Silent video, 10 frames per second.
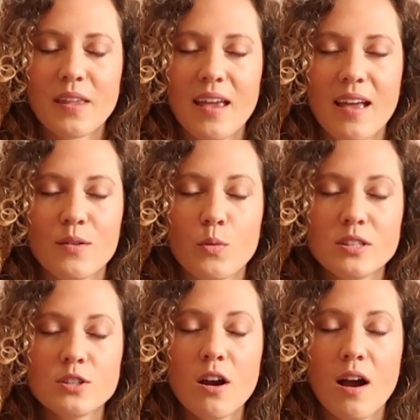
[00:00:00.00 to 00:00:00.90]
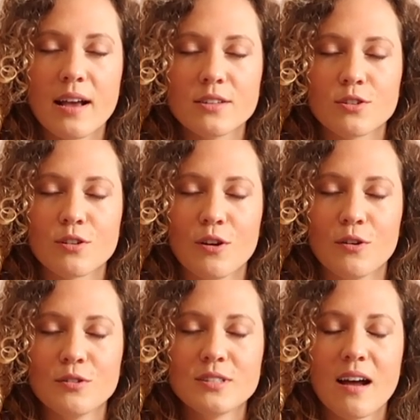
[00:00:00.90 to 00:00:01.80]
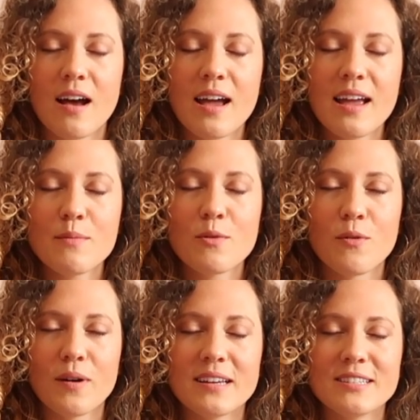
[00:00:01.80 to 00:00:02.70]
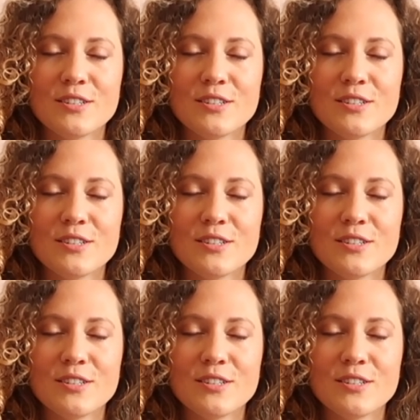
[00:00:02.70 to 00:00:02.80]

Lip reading: And once our eyes are closed, I am going